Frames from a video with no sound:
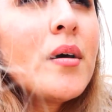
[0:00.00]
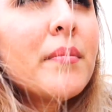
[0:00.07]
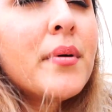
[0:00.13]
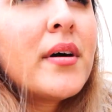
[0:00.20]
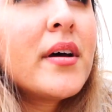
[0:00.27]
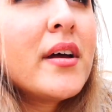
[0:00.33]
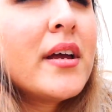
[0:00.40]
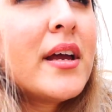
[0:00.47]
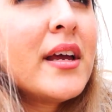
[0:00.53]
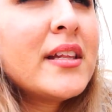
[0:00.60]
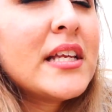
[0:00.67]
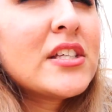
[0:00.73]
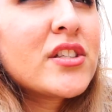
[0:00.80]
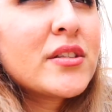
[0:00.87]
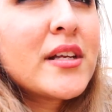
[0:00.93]
But in
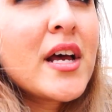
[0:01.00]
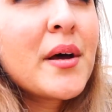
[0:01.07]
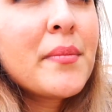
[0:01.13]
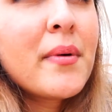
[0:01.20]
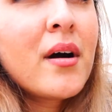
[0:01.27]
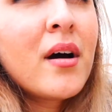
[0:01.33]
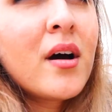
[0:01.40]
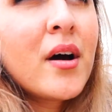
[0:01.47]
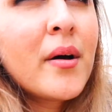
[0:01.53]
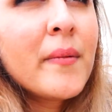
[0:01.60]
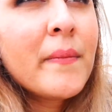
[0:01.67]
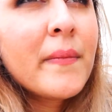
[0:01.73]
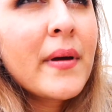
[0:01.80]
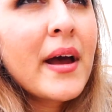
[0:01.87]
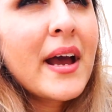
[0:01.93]
H&M,
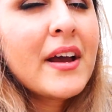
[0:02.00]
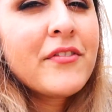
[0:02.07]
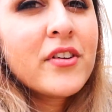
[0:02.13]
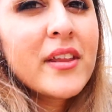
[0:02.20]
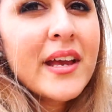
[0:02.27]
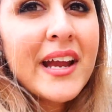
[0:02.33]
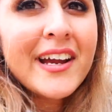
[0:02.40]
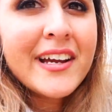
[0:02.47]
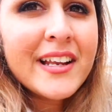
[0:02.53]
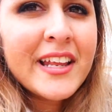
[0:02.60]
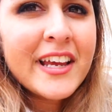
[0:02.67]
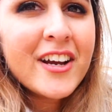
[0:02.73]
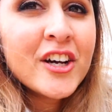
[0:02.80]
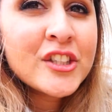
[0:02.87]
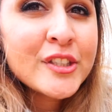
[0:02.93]
I feel like I
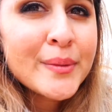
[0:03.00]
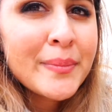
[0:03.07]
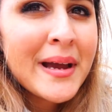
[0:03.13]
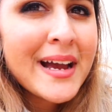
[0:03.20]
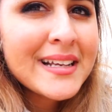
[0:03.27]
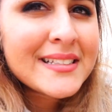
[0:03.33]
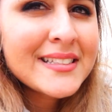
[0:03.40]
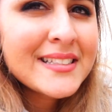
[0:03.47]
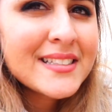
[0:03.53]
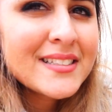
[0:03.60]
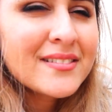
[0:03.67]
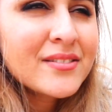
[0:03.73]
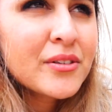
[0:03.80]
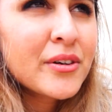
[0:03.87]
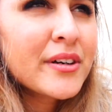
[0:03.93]
underpacked,
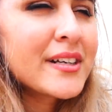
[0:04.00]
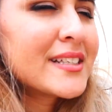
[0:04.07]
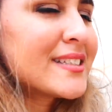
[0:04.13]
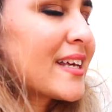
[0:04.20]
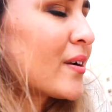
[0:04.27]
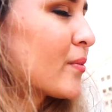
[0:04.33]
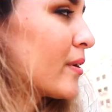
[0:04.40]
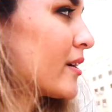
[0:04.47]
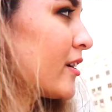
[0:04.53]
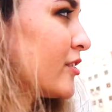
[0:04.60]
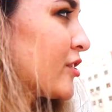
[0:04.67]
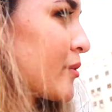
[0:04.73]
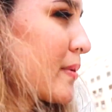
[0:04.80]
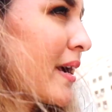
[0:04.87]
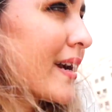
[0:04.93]
or is that a word?
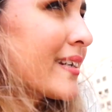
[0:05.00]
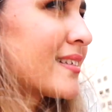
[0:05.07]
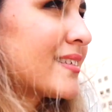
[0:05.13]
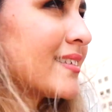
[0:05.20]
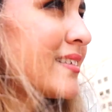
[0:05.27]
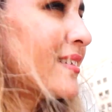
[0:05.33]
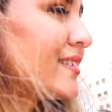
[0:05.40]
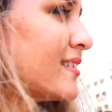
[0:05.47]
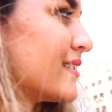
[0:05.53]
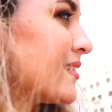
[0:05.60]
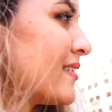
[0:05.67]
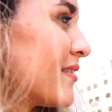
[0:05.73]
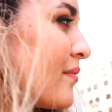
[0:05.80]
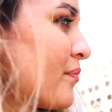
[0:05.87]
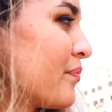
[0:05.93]
Underpacked?
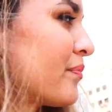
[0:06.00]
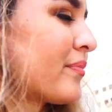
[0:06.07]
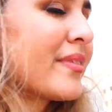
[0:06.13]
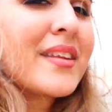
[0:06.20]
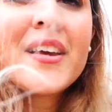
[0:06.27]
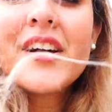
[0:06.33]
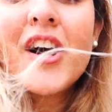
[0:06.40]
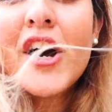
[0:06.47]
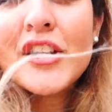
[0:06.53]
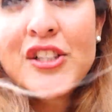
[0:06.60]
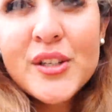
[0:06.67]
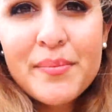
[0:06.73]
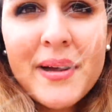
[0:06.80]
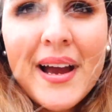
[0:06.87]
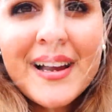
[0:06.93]

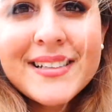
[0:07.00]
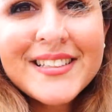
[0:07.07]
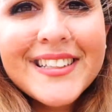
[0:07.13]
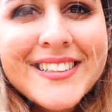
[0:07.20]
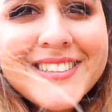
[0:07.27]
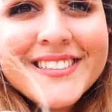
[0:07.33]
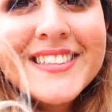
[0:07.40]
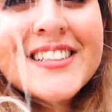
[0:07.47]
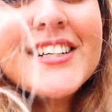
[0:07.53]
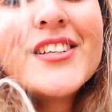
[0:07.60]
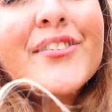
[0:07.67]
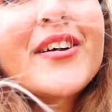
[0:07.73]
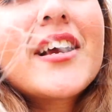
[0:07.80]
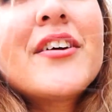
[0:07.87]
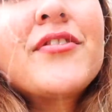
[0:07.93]
Underpacked.
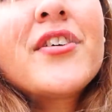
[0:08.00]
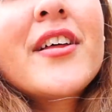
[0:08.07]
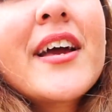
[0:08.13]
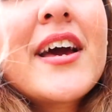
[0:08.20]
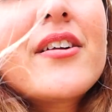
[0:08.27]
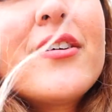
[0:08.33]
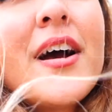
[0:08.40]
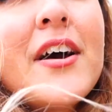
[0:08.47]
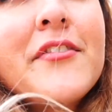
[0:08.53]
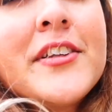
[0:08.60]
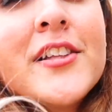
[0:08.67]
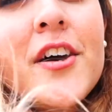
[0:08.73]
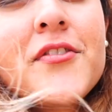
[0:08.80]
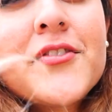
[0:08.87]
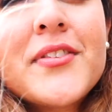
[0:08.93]
Like I feel like I don't have
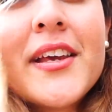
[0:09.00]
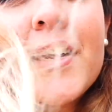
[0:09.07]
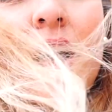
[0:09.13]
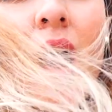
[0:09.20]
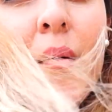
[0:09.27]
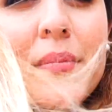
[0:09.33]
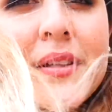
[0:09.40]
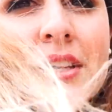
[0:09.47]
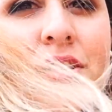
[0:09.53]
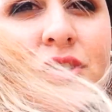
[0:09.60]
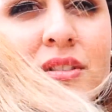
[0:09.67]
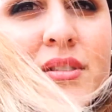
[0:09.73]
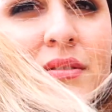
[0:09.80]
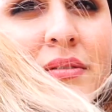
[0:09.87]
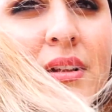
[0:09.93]
enough like
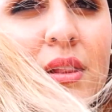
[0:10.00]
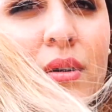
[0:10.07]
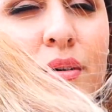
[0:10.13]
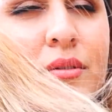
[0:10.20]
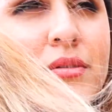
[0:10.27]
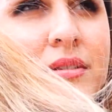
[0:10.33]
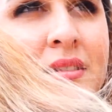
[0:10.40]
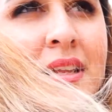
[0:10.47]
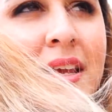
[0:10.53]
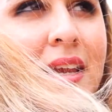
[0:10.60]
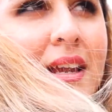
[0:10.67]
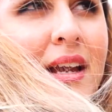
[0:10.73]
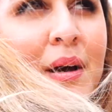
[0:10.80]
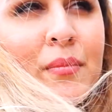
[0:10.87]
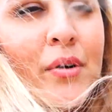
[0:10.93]
combinations of clothes, and like
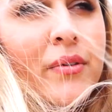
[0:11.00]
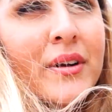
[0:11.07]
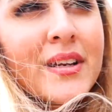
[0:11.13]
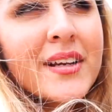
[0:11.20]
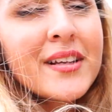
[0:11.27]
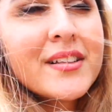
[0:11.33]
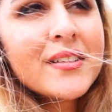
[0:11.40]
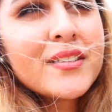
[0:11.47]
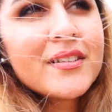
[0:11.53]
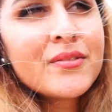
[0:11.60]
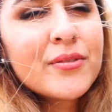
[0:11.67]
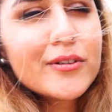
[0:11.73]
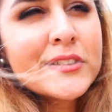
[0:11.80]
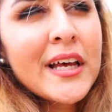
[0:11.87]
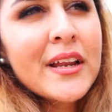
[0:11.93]
I'm already gonna
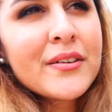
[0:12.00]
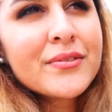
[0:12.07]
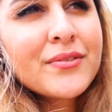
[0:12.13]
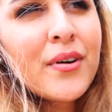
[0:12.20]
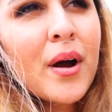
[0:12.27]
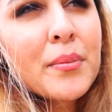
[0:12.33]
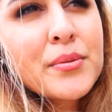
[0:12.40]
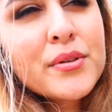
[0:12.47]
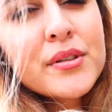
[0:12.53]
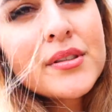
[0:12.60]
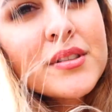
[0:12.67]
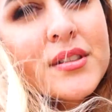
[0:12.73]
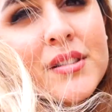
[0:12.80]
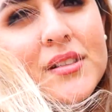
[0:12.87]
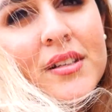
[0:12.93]
run out of
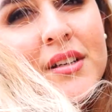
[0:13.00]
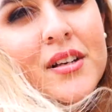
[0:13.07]
options.